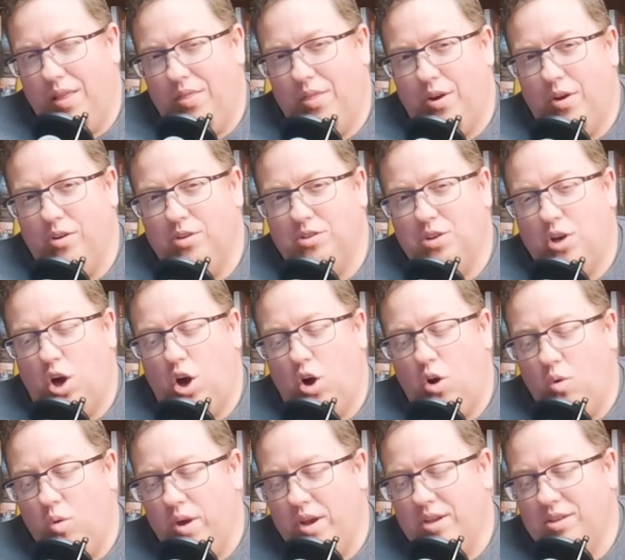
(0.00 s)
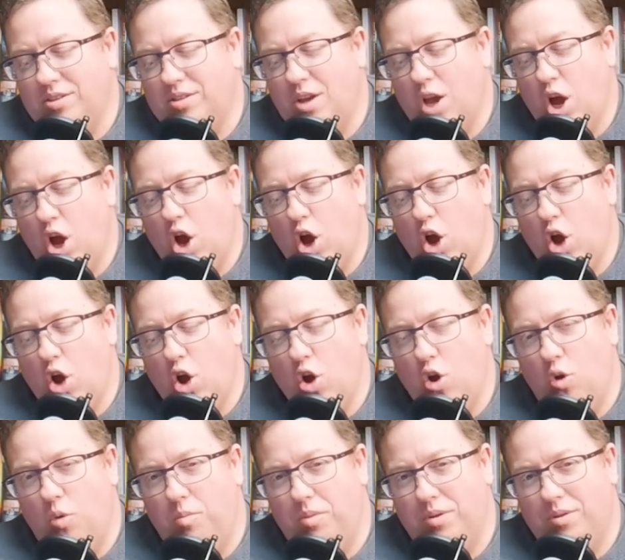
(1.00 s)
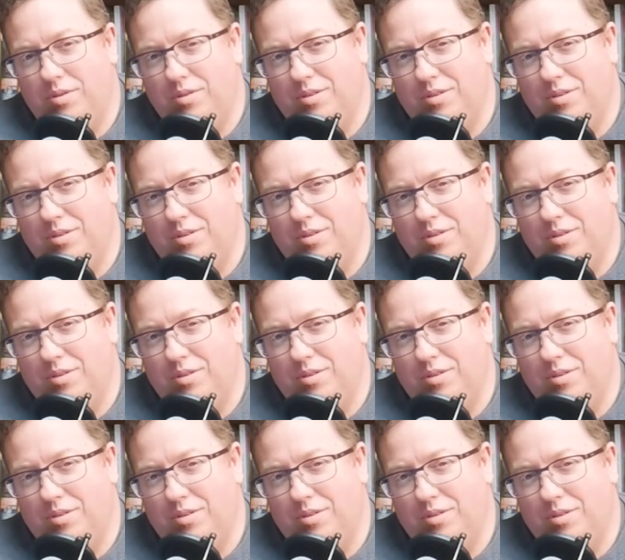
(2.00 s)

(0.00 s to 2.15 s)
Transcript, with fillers: there's always hope